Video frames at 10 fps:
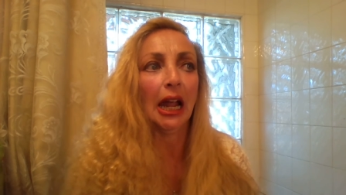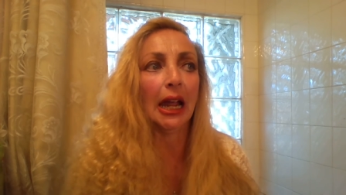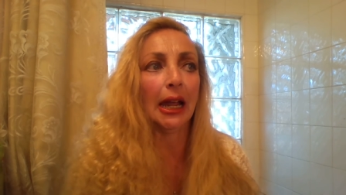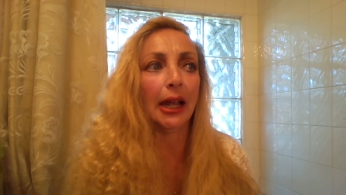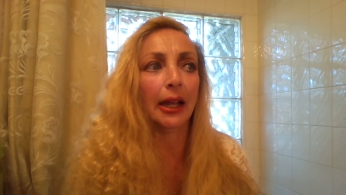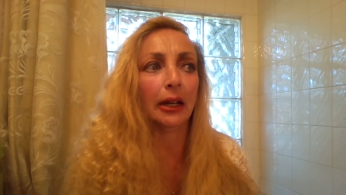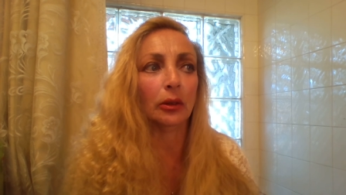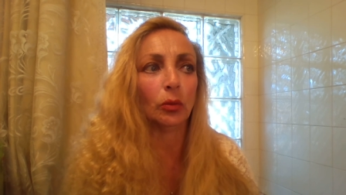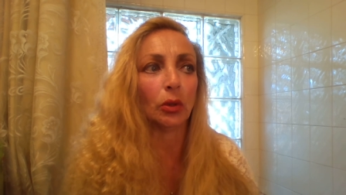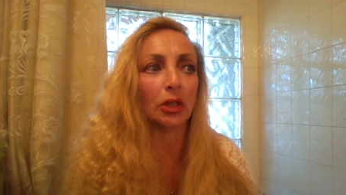And
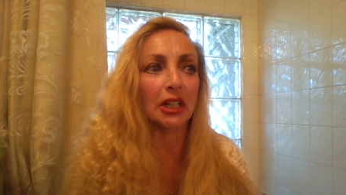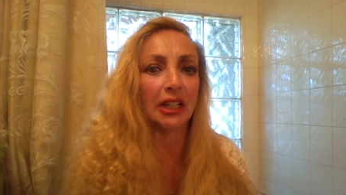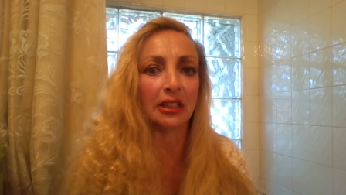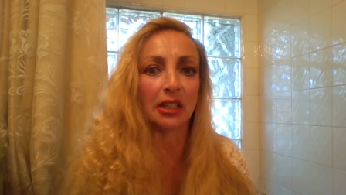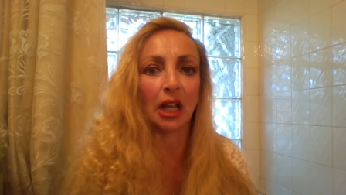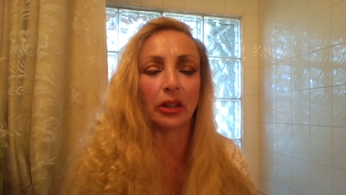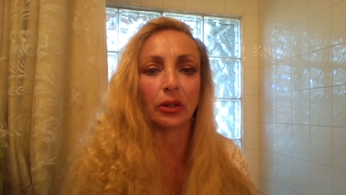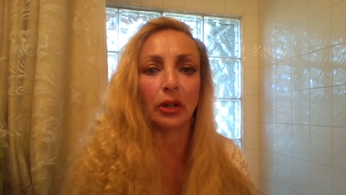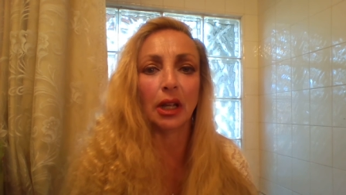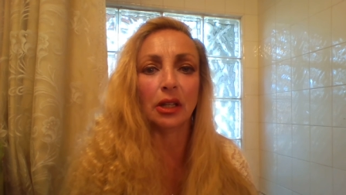we're going to get
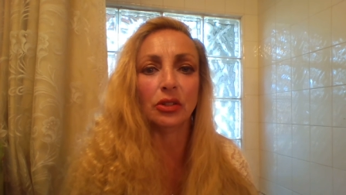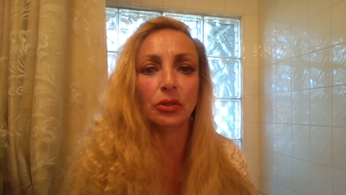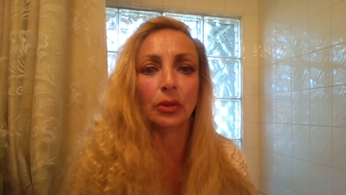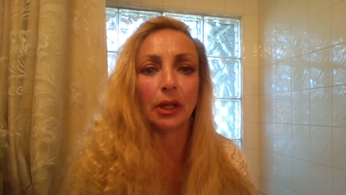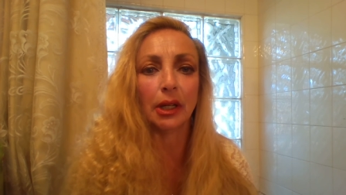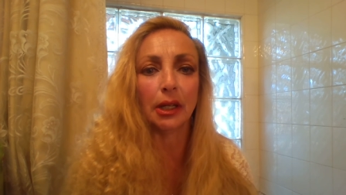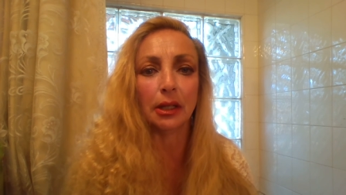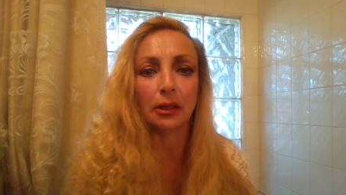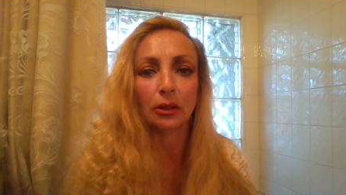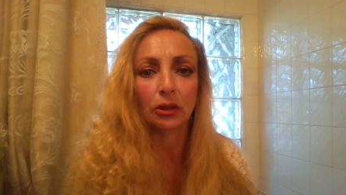together and do a